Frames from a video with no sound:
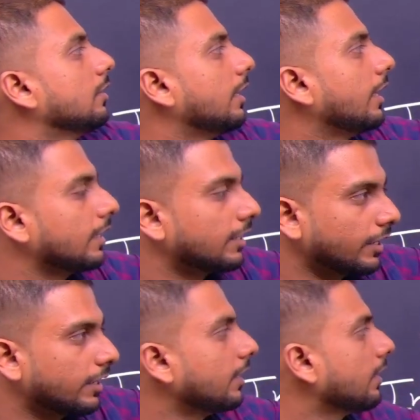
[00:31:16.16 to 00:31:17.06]
they like
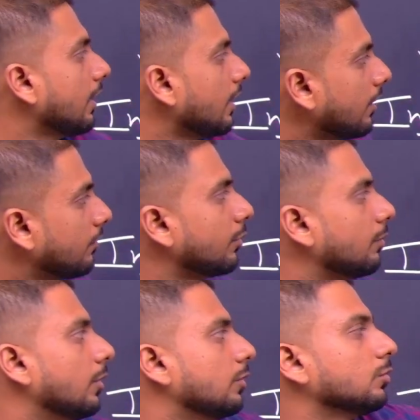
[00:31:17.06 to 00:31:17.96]
cricket and
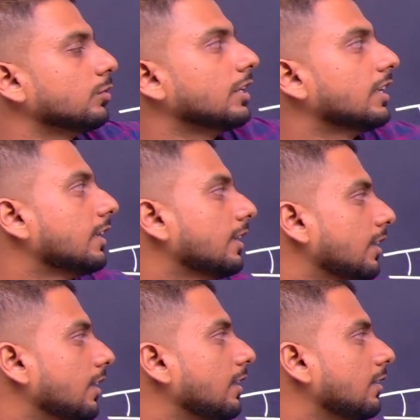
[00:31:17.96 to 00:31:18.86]
football, so they are
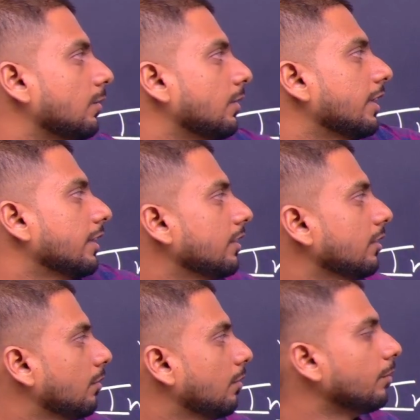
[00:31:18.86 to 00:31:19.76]
included in
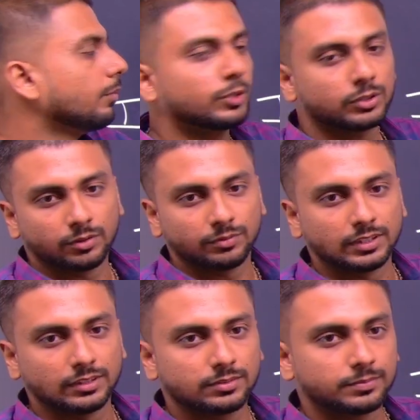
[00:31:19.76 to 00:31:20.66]
both of
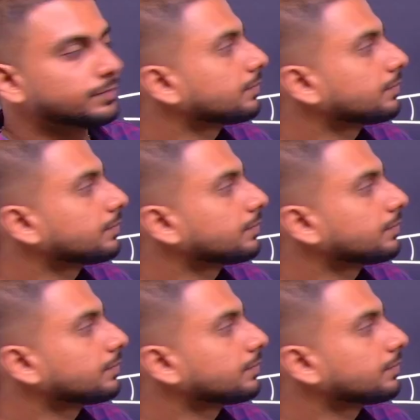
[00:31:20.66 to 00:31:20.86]
these.